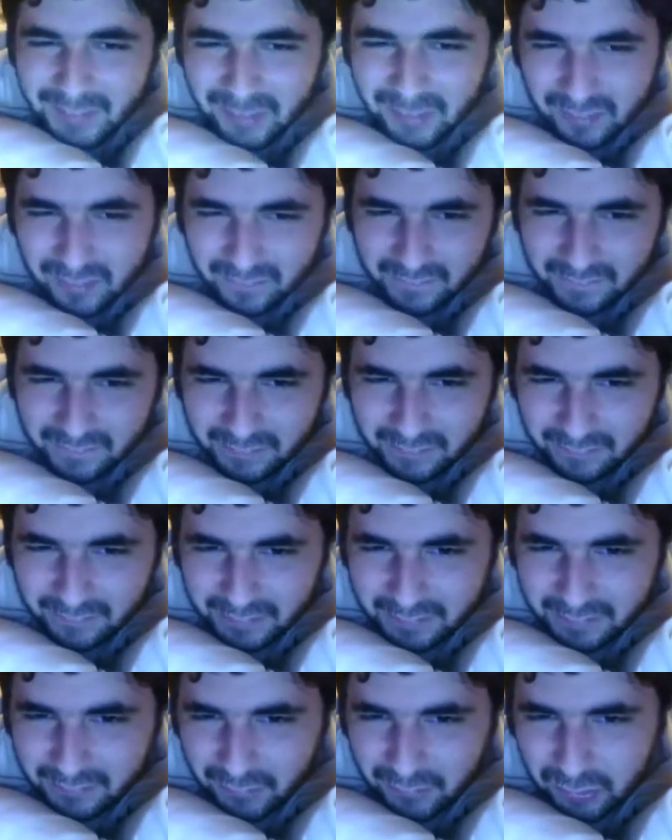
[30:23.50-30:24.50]
Some of
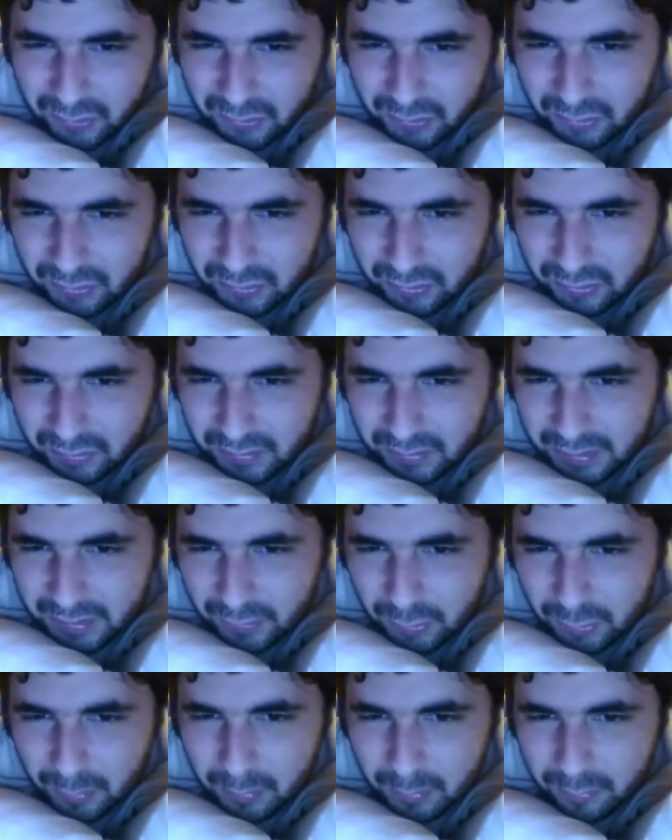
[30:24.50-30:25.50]

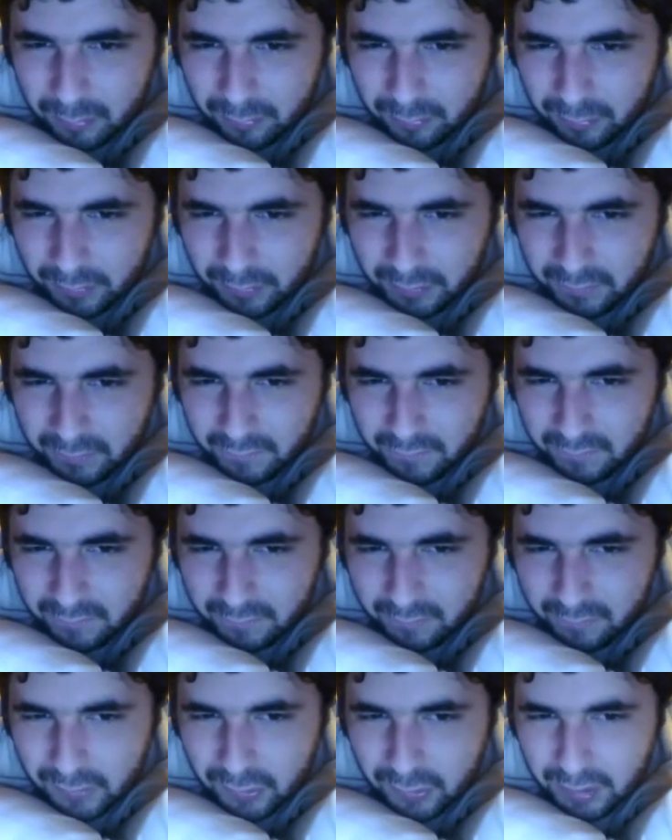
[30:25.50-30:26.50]
her clear
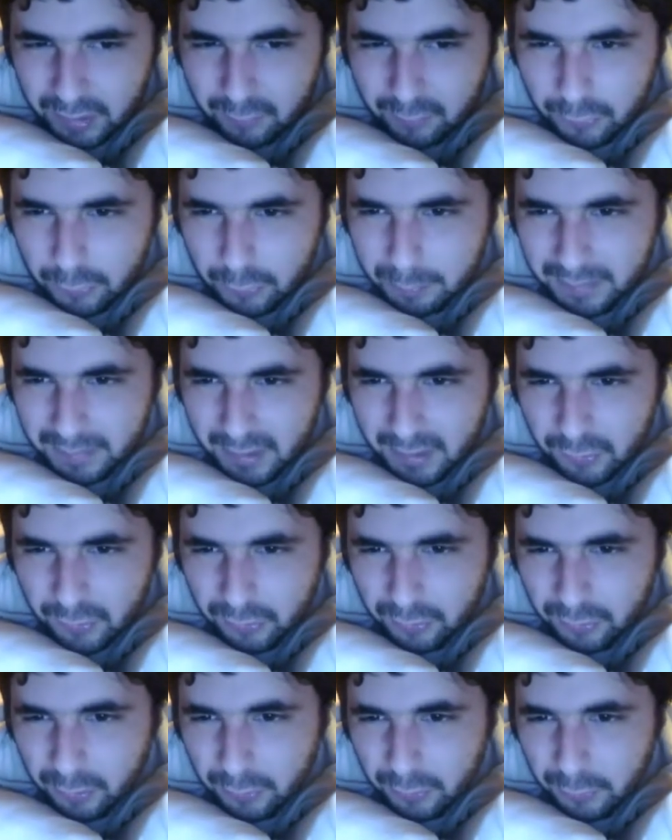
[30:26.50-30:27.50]
liquids even splashed
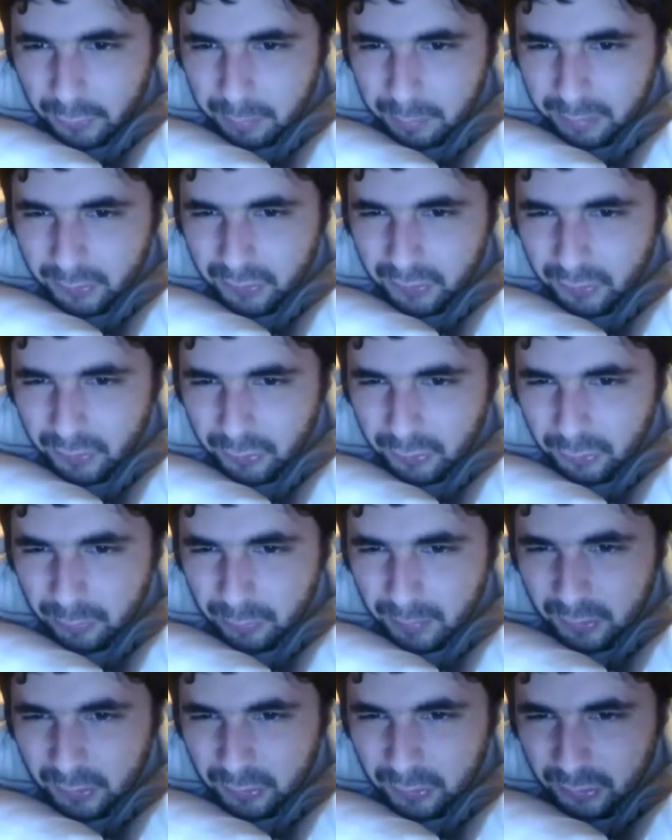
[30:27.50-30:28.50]
across the
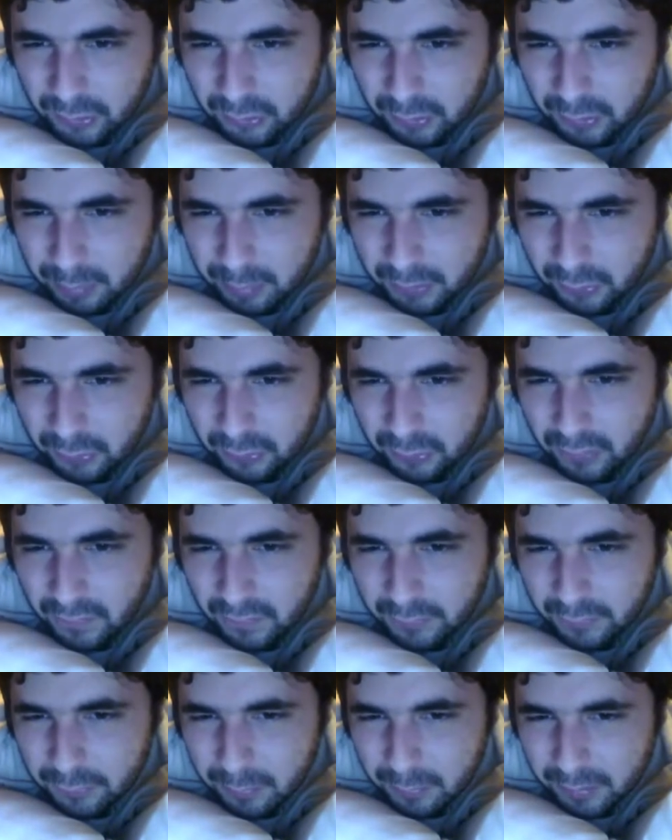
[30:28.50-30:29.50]
princess's muzzle, dripping
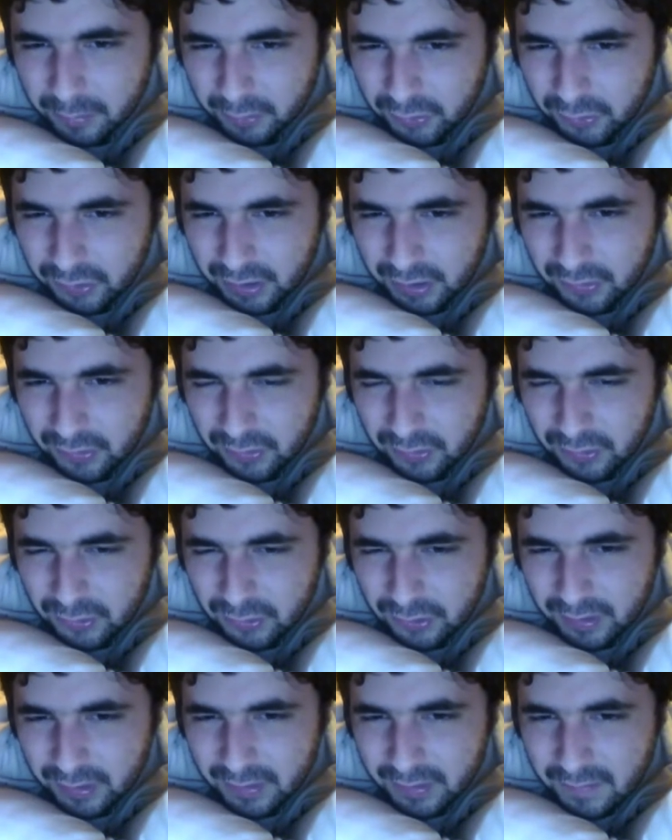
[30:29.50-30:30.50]
slowly from her cheeks and
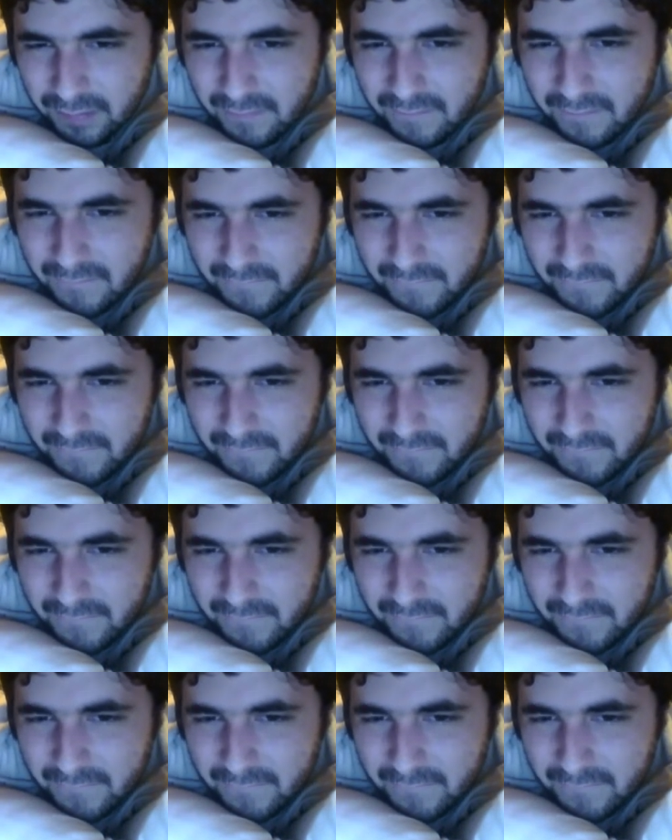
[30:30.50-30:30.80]
chin.